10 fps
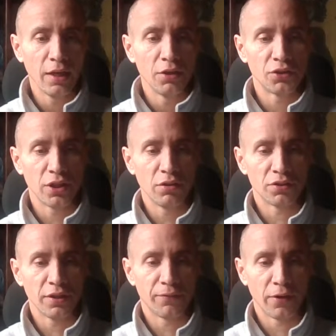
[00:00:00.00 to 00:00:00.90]

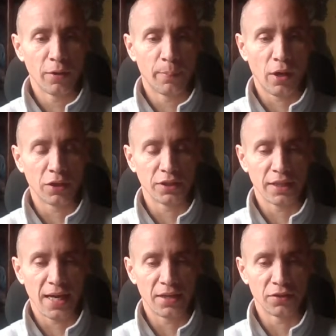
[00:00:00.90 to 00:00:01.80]
Seriously third-party
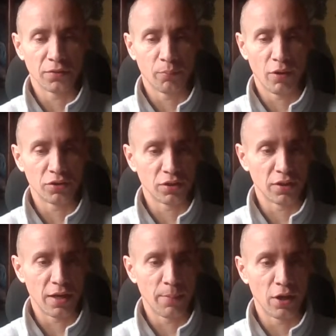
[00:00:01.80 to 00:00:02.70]
candidates for president
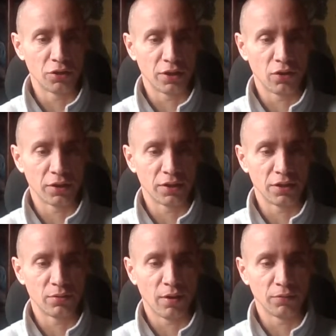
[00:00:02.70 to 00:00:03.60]
emerged in
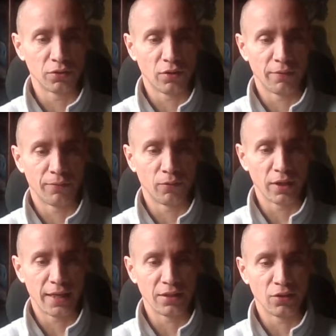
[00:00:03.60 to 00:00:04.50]
1912 to
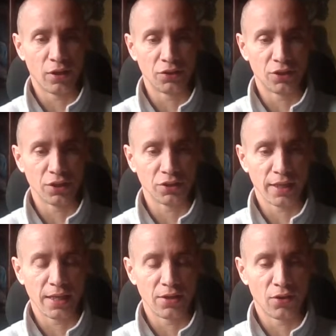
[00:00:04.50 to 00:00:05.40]
1948,
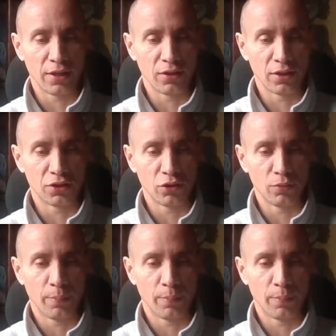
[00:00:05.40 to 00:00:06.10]
1968 and 1902,